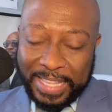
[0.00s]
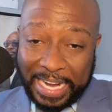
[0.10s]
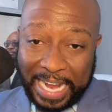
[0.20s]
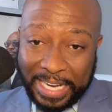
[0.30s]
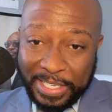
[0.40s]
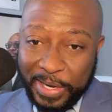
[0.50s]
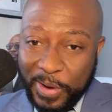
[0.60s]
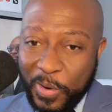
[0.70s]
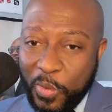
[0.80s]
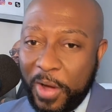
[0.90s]
that I
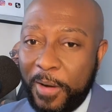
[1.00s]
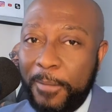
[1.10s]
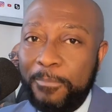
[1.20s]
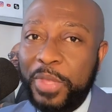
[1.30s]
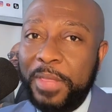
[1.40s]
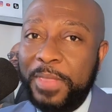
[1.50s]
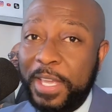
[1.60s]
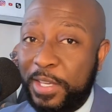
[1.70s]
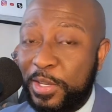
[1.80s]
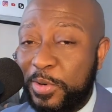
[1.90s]
know. Well,
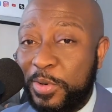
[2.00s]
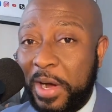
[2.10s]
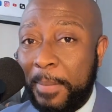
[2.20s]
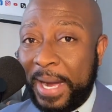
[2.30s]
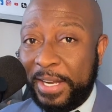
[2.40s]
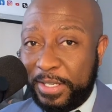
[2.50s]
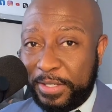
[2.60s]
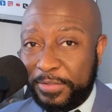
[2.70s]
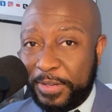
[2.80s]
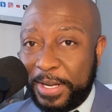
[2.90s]
thank you, my
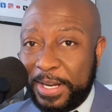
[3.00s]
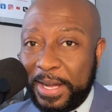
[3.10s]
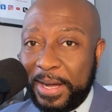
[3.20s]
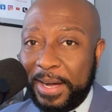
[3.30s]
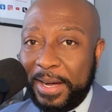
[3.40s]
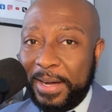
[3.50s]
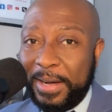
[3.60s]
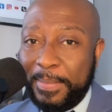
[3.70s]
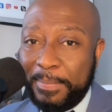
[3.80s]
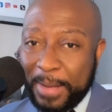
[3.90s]
dear friend.
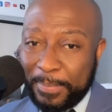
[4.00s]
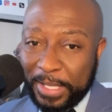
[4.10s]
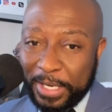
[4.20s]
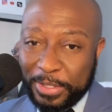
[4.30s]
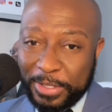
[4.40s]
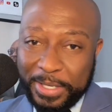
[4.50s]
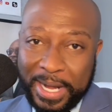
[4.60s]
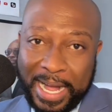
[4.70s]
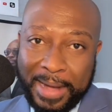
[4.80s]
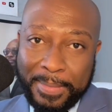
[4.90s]
My
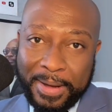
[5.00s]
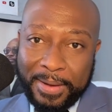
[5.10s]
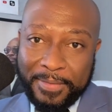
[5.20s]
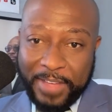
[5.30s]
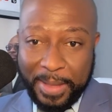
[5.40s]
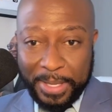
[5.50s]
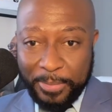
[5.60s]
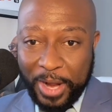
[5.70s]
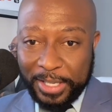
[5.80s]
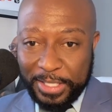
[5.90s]
pleasure. I'm a
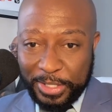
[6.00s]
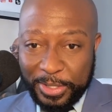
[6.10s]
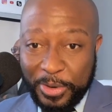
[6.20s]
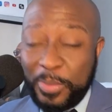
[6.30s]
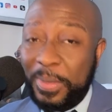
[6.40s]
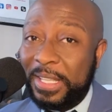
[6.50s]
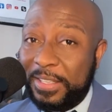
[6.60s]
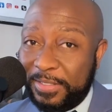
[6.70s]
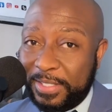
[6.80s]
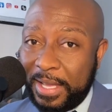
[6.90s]
family practitioner who
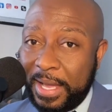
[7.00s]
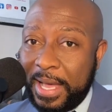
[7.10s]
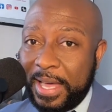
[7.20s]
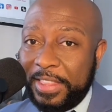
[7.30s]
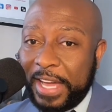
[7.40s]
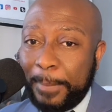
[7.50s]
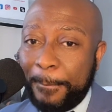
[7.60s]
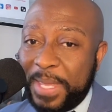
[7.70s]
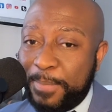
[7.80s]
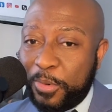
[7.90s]
believes
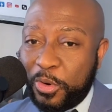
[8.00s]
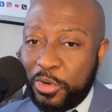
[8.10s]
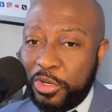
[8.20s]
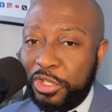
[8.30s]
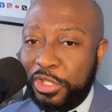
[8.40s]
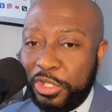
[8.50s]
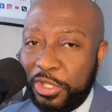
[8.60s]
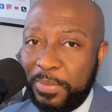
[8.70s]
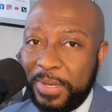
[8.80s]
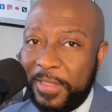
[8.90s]
that people
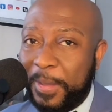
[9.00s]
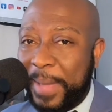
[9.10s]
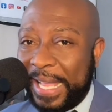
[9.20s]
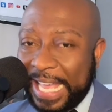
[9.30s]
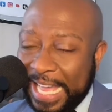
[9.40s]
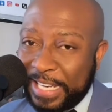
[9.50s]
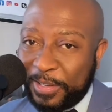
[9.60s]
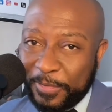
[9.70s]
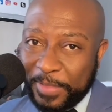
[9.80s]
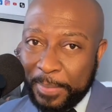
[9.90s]
should be the
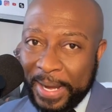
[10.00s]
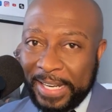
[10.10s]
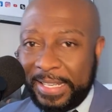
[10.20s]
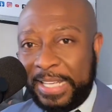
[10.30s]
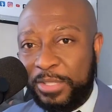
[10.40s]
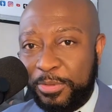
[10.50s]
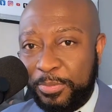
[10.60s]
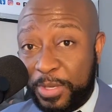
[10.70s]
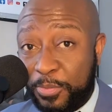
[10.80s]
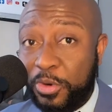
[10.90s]
mechanic of the body, that
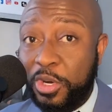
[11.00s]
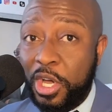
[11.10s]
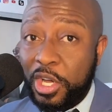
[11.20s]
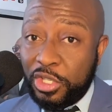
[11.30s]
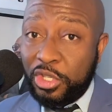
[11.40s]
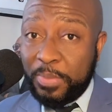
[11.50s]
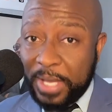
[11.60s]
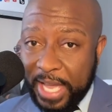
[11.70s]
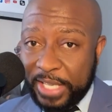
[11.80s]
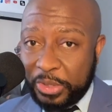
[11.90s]
people should
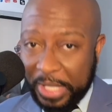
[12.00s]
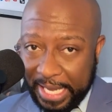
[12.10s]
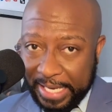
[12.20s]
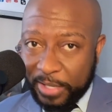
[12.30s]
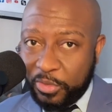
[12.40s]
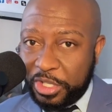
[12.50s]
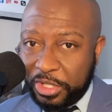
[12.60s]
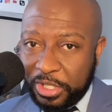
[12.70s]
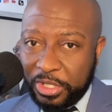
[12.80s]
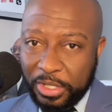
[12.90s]
be educated. We
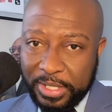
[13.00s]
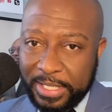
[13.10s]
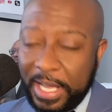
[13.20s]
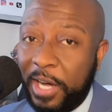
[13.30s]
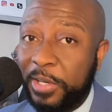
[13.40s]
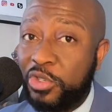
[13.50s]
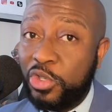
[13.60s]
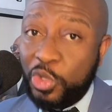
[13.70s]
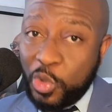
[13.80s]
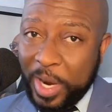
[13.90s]
shouldn't just tell
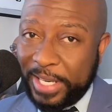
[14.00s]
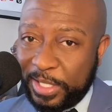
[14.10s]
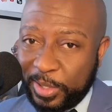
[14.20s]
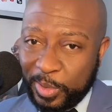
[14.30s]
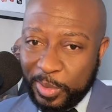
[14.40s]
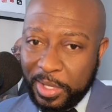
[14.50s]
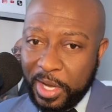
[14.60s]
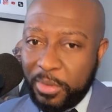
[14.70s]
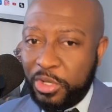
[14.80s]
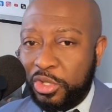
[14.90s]
you what to do,
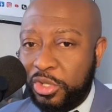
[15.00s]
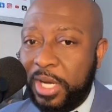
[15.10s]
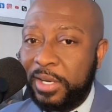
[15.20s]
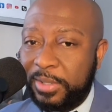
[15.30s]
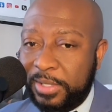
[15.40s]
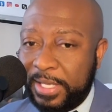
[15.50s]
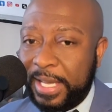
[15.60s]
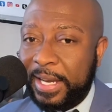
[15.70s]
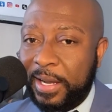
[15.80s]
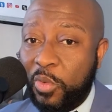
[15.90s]
but you should
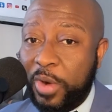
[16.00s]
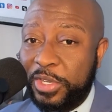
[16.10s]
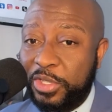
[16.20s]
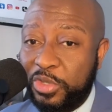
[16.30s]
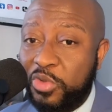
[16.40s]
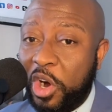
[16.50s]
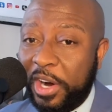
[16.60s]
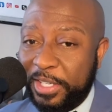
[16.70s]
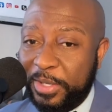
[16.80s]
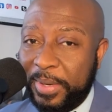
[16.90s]
understand what you
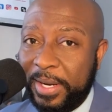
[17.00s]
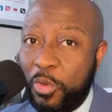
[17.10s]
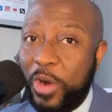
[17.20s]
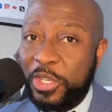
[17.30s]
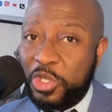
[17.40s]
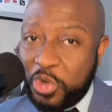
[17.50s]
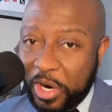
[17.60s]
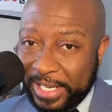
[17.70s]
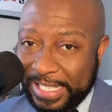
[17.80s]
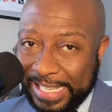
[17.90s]
are doing, what
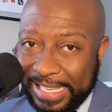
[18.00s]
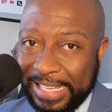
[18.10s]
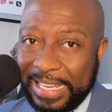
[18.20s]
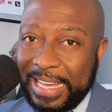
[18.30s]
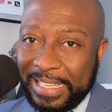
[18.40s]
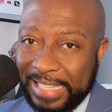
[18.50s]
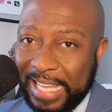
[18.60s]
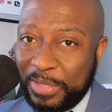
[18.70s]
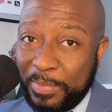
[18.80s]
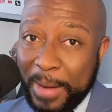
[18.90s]
you are taking.
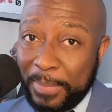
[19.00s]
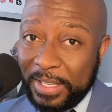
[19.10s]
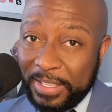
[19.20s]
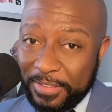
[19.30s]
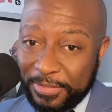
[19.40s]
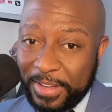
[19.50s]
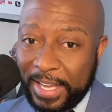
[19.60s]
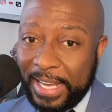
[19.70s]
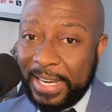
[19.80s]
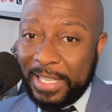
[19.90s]
That's my belief,
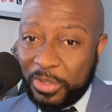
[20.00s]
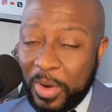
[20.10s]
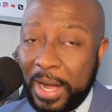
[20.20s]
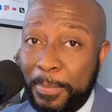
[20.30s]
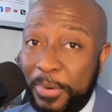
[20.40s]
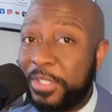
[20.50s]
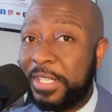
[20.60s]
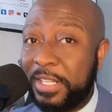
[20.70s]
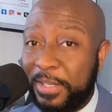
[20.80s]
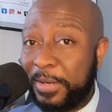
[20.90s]
and that's why I'm
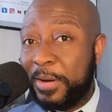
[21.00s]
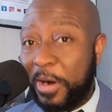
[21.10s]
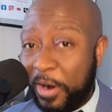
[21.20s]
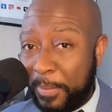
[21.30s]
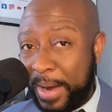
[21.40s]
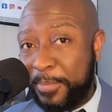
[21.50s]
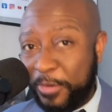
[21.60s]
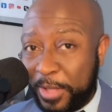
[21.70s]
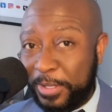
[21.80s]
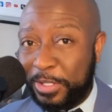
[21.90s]
pushing it on all my
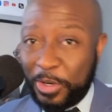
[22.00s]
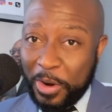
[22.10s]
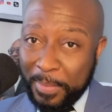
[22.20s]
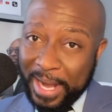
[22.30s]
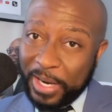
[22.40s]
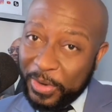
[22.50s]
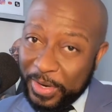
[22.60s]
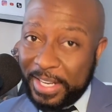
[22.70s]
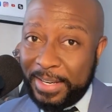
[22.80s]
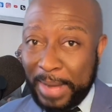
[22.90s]
brothers, all my
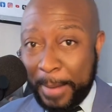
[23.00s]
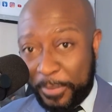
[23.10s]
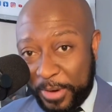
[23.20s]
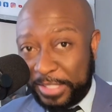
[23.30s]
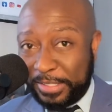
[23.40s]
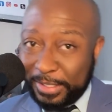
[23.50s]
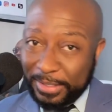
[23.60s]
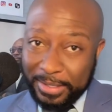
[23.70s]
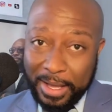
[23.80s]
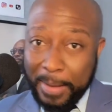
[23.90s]
queen, my
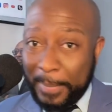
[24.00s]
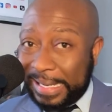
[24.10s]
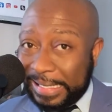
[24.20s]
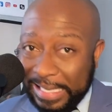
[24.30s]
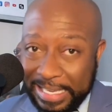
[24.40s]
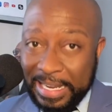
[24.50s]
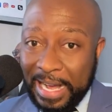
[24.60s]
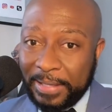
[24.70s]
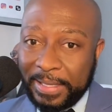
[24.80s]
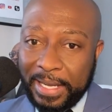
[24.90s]
princess, my king
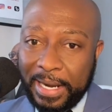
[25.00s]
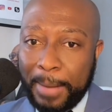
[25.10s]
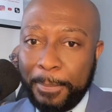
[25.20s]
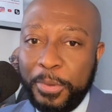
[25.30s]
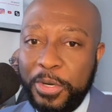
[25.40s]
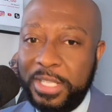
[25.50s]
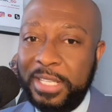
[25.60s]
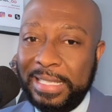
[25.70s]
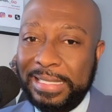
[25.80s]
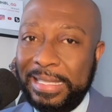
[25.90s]
out there. I'm
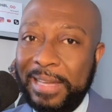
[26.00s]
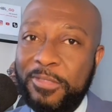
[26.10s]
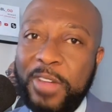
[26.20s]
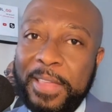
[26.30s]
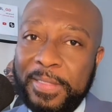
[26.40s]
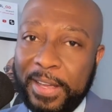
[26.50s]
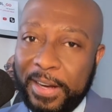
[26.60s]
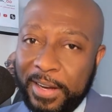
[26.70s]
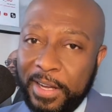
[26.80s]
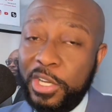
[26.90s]
pushing this thing right
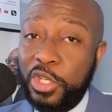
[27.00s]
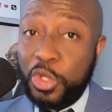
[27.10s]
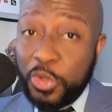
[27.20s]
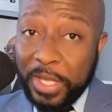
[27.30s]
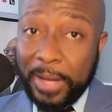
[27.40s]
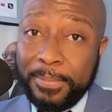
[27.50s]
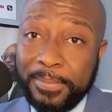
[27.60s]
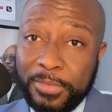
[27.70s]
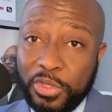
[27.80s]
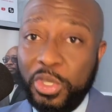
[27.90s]
there to
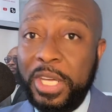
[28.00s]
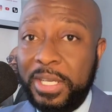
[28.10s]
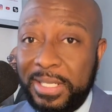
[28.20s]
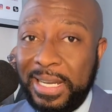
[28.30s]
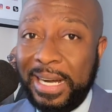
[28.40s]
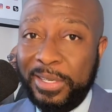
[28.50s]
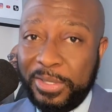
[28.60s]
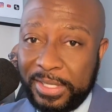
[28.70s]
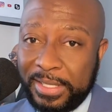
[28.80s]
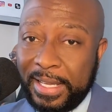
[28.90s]
them so they could
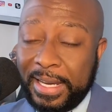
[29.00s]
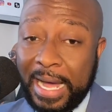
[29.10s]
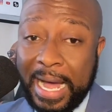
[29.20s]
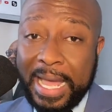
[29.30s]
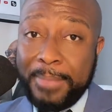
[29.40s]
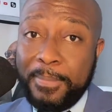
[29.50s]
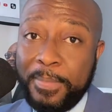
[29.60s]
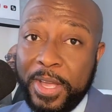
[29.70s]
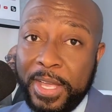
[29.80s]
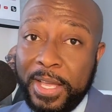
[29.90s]
understand. I am
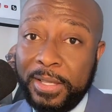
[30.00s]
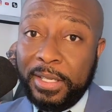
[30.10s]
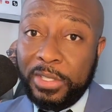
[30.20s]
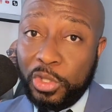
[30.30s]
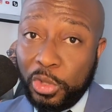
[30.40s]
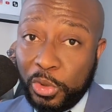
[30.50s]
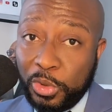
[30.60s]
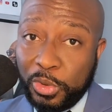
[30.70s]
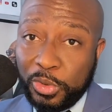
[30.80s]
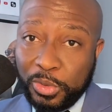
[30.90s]
bringing the
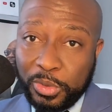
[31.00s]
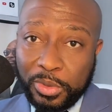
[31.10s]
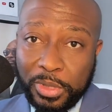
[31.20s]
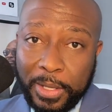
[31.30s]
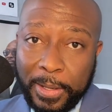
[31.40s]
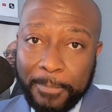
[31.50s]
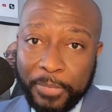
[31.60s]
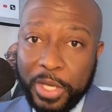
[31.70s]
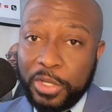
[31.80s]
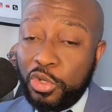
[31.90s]
tool
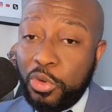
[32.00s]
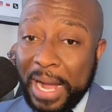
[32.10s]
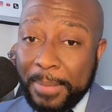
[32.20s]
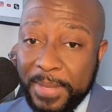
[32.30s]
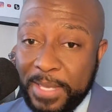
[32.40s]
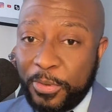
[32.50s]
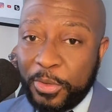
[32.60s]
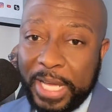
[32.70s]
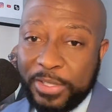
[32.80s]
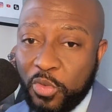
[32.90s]
to my
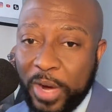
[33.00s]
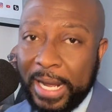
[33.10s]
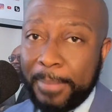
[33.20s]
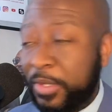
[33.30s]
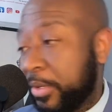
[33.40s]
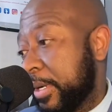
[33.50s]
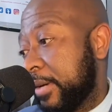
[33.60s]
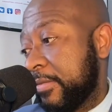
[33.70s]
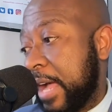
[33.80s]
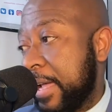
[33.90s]
people. That's what I'm
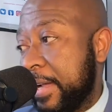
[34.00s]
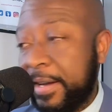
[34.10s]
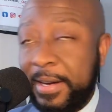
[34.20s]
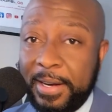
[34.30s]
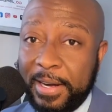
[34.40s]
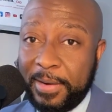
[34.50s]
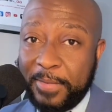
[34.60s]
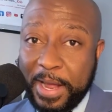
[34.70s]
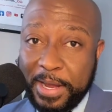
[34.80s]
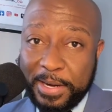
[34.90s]
doing right here
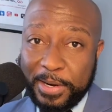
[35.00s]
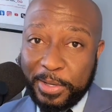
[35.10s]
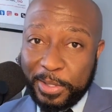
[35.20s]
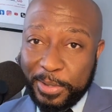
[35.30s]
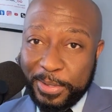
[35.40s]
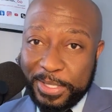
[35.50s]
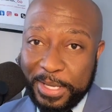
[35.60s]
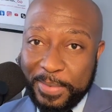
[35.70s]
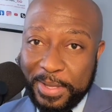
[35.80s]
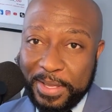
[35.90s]
on Go
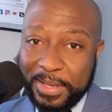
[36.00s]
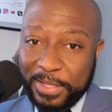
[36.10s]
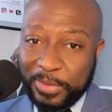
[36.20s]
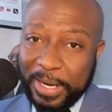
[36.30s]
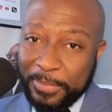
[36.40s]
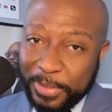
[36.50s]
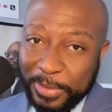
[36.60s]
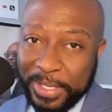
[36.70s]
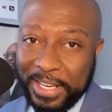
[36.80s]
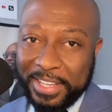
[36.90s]
JB. That's what I'm
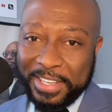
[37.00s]
doing.